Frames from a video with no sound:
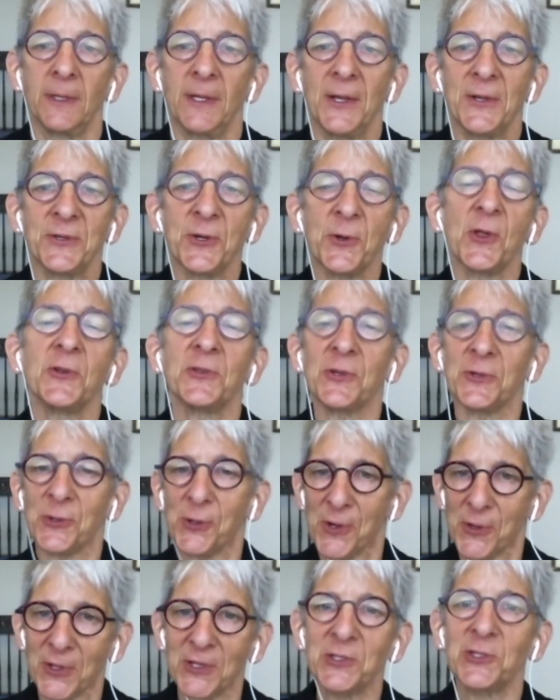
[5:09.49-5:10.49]
So those are sort
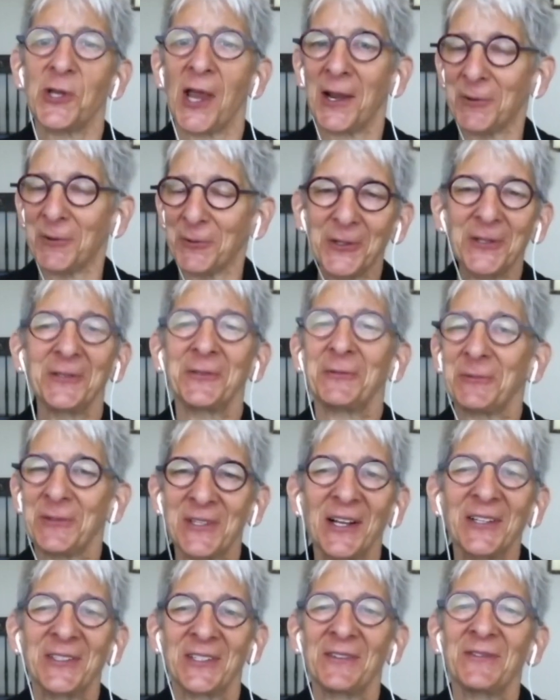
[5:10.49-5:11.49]
of the general
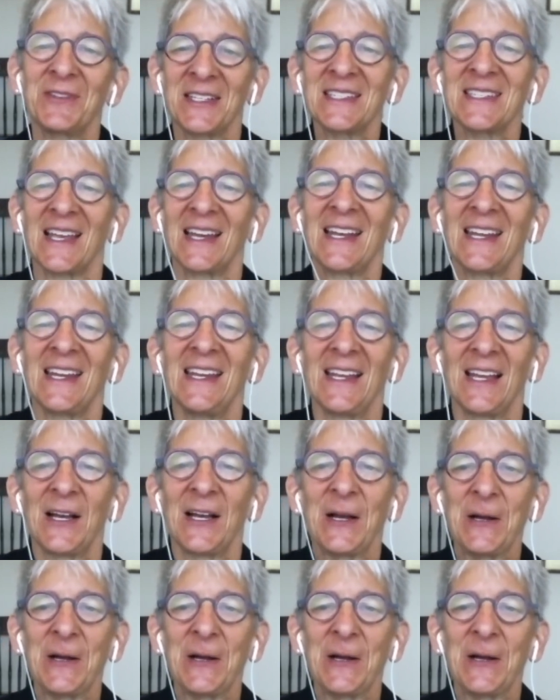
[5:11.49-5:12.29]
results of the study.